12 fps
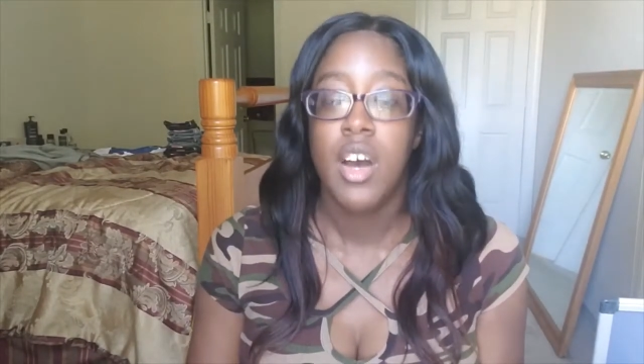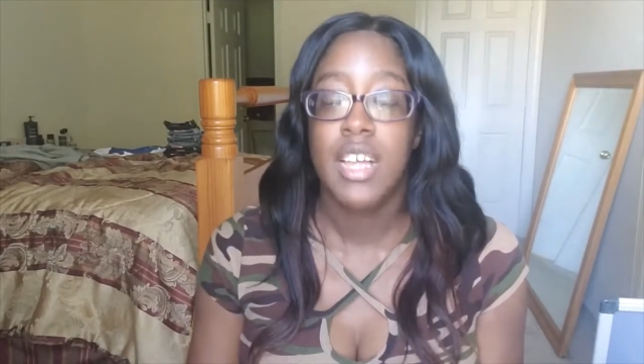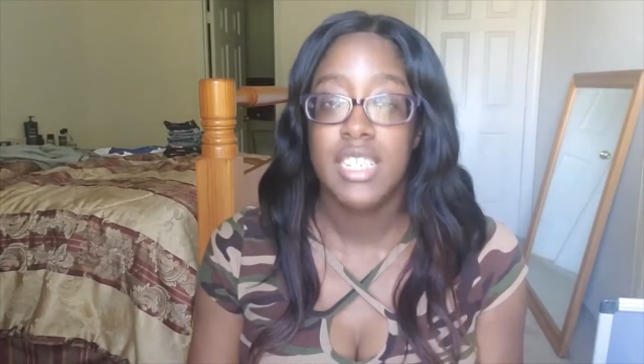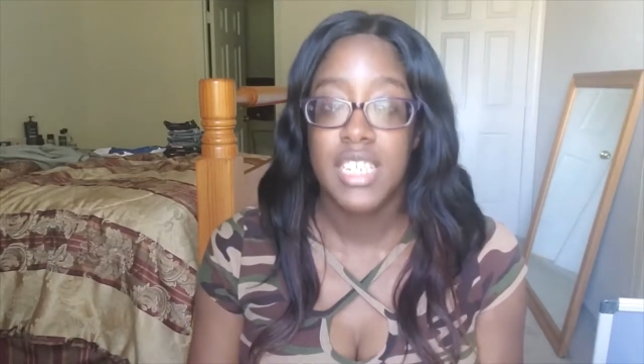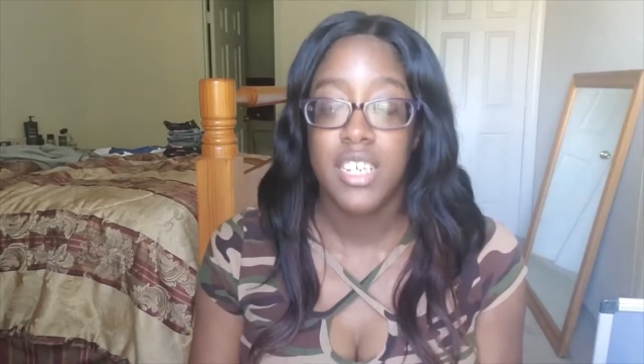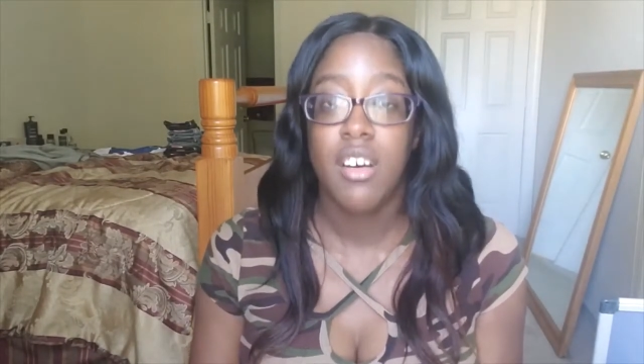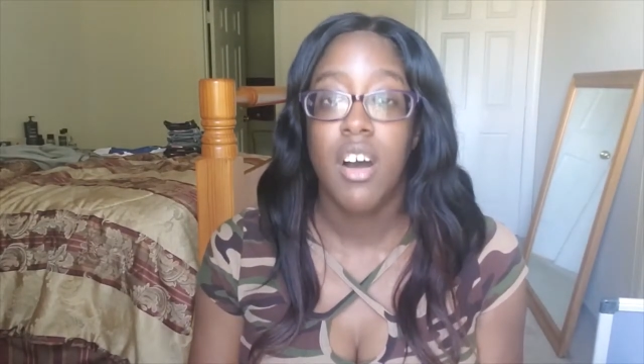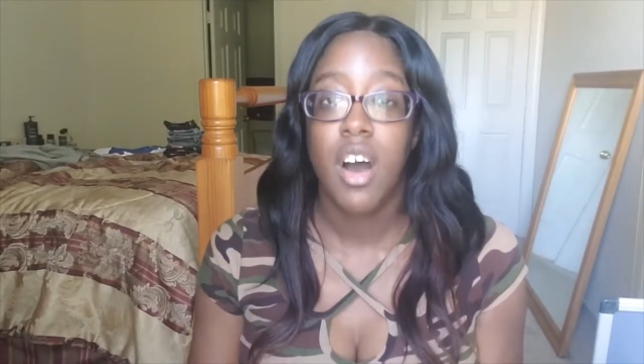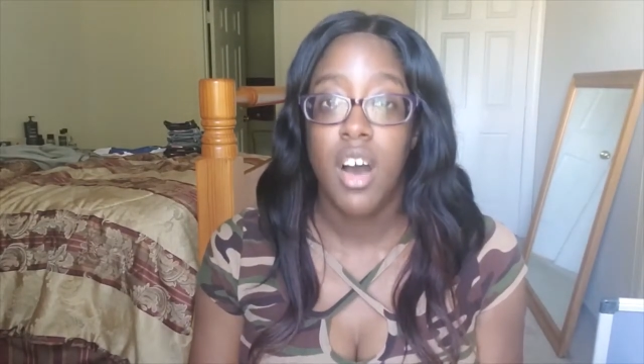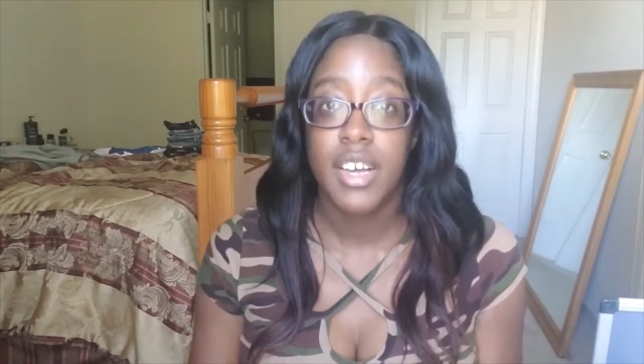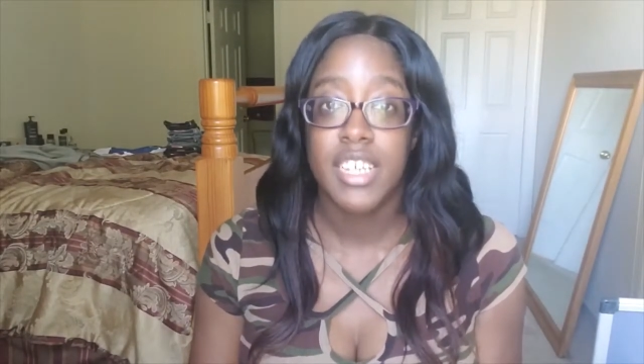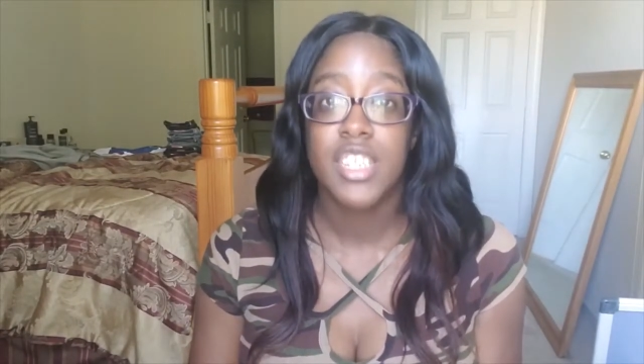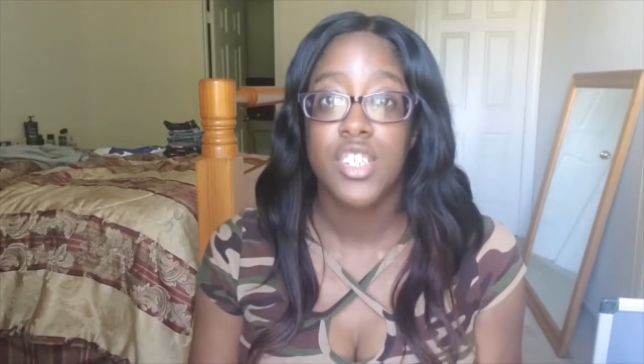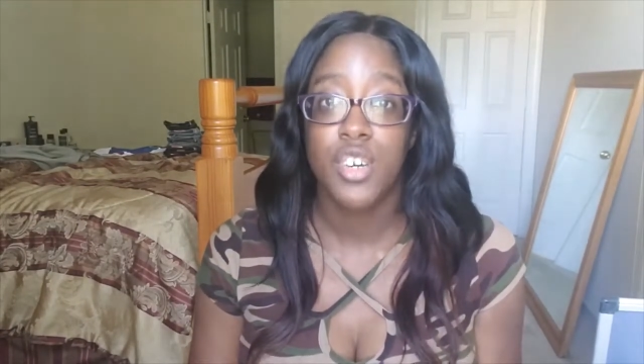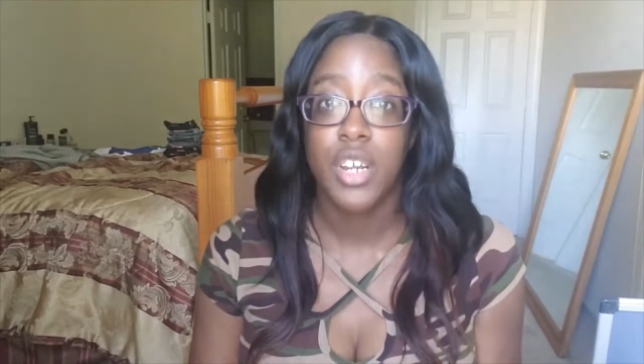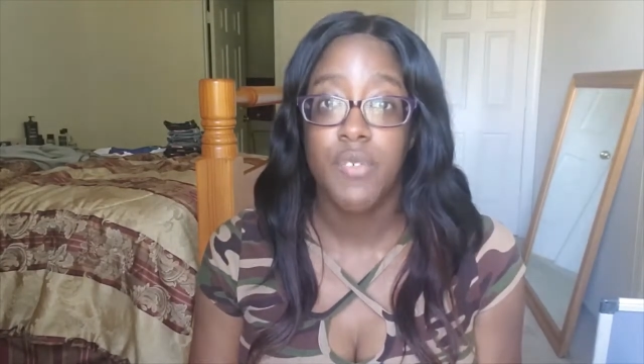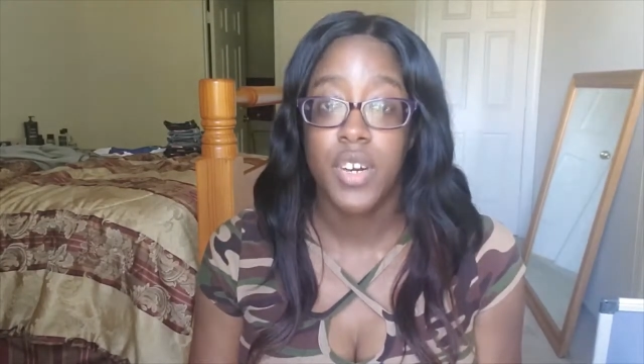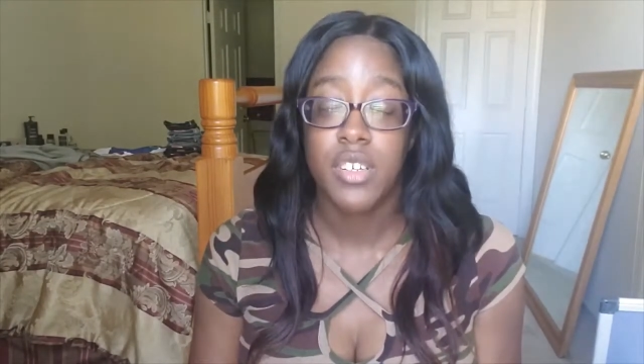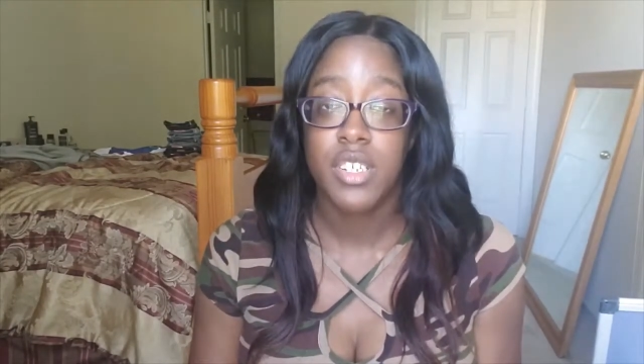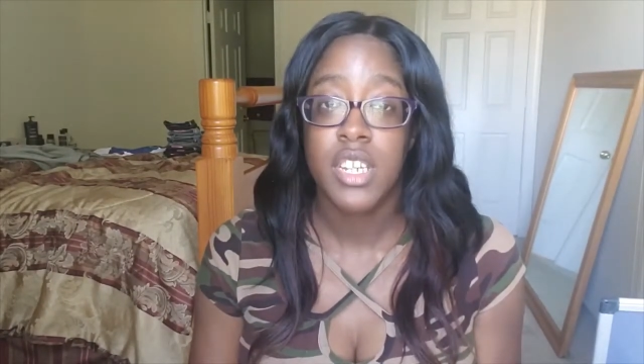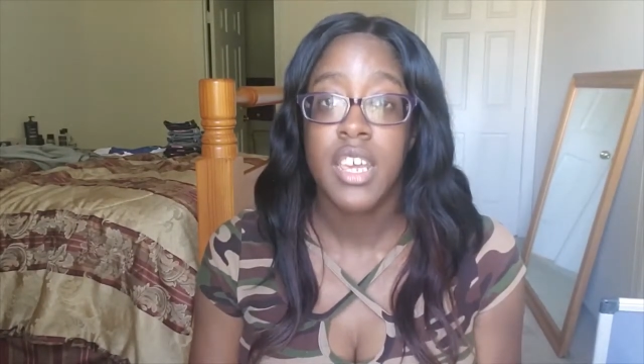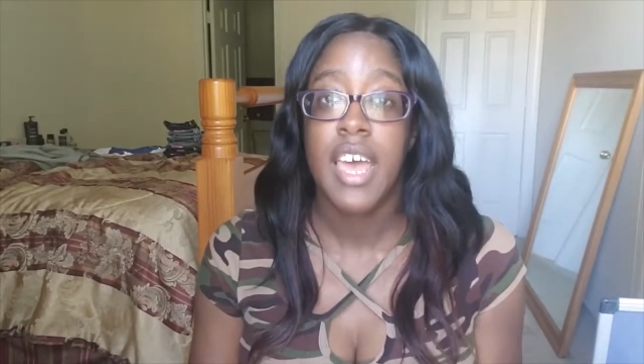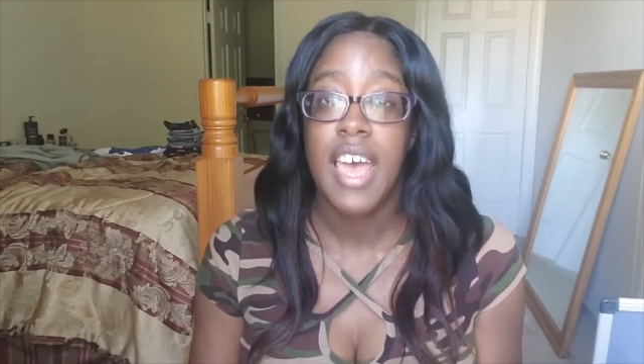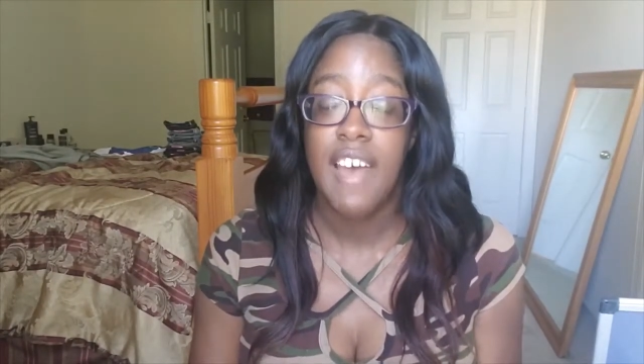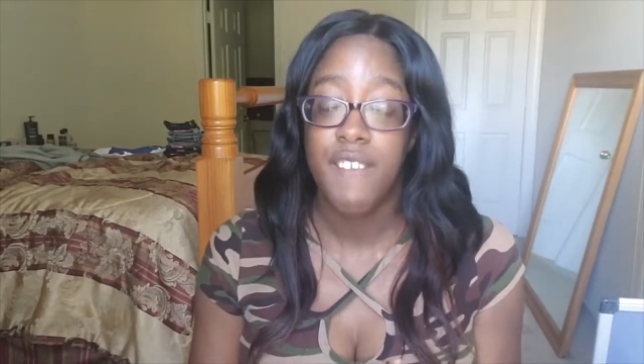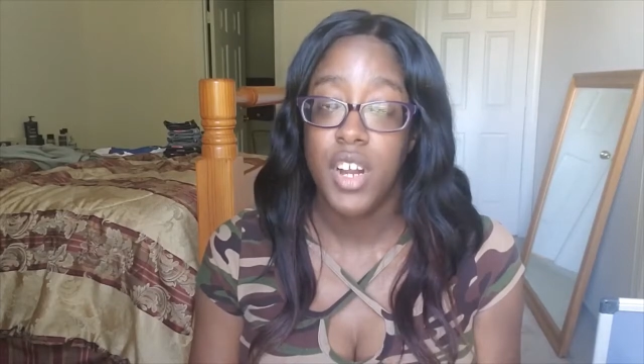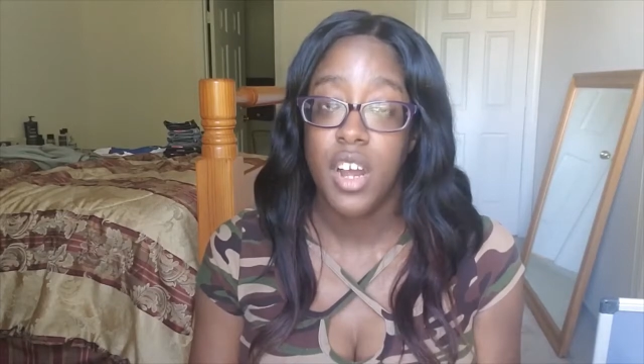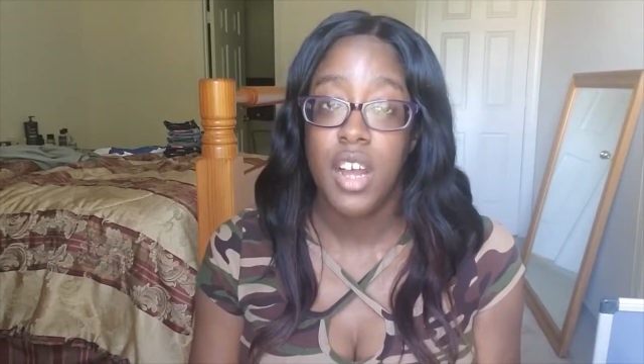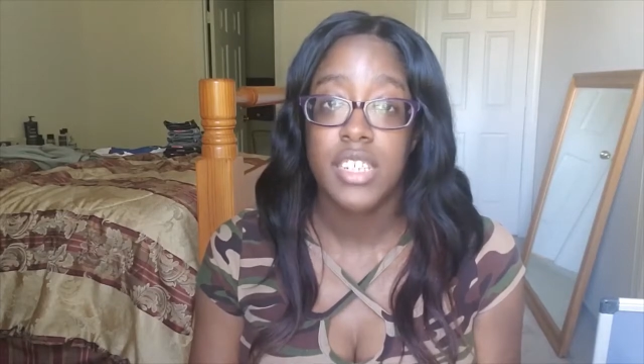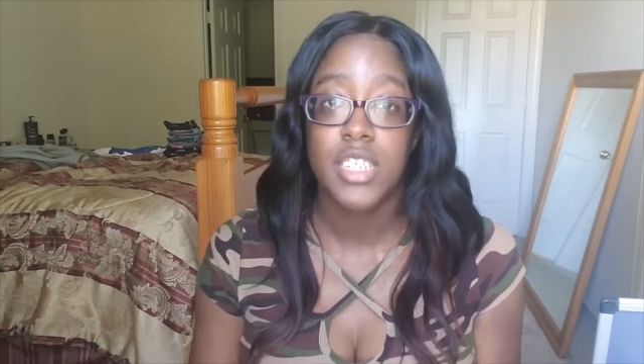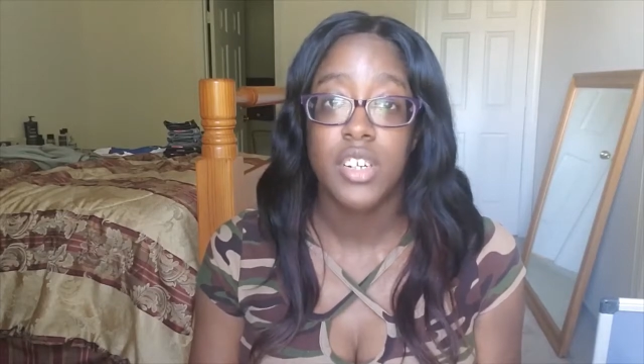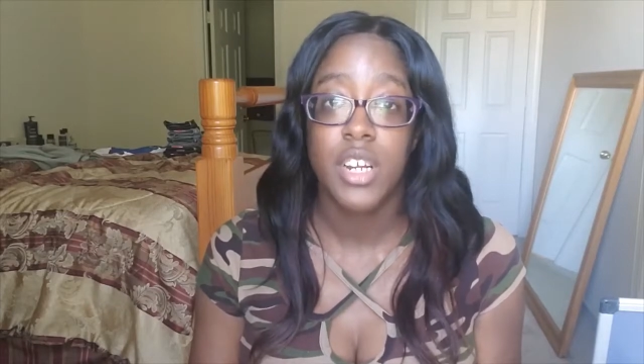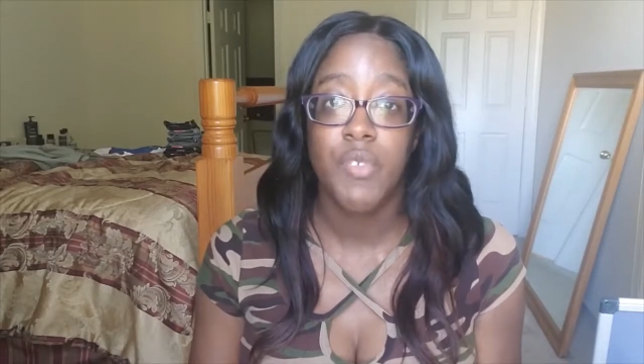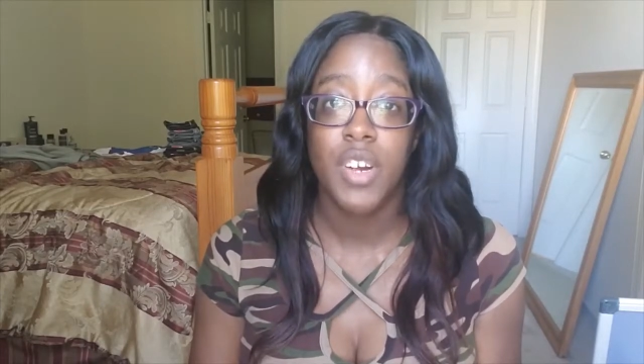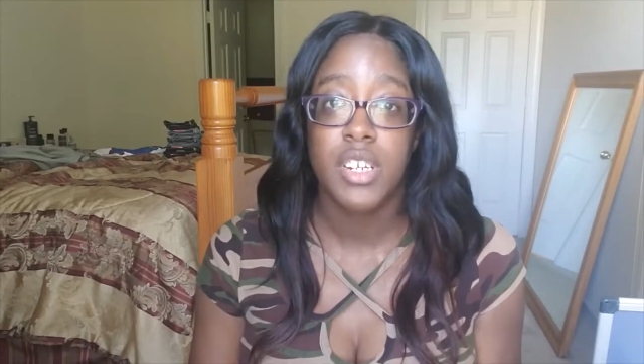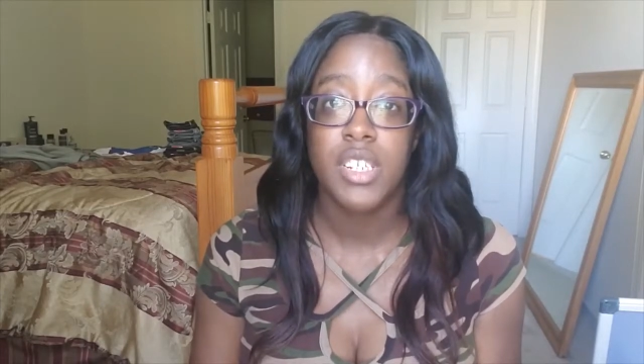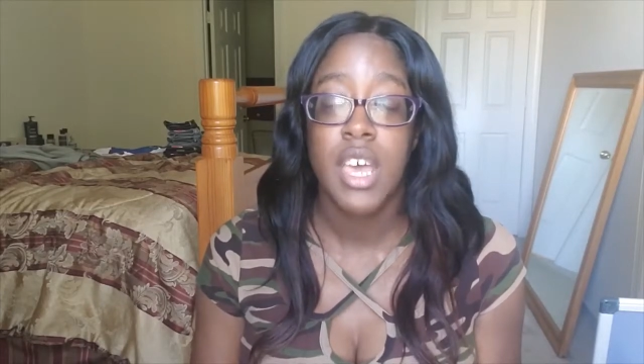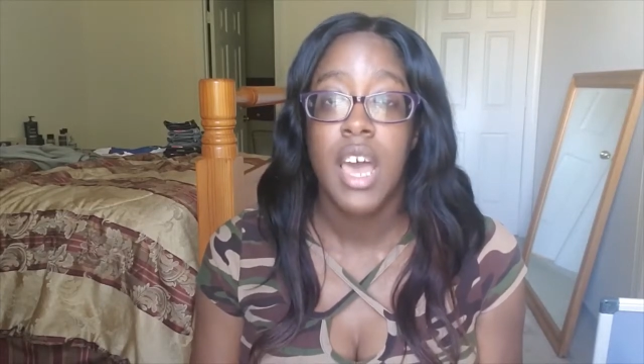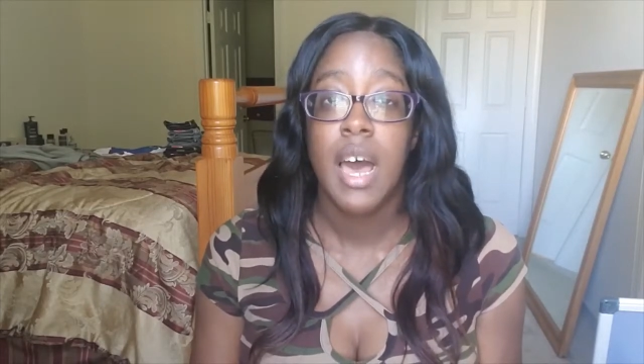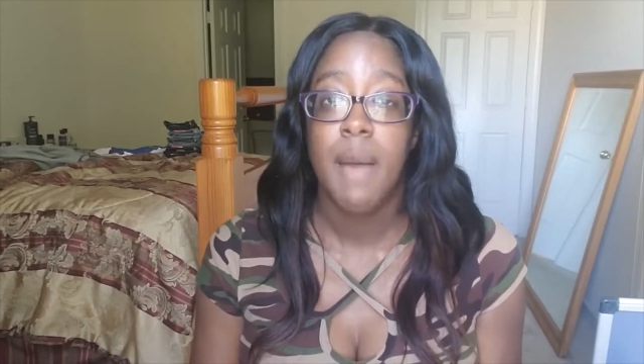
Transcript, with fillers: until August 31st after August 31st,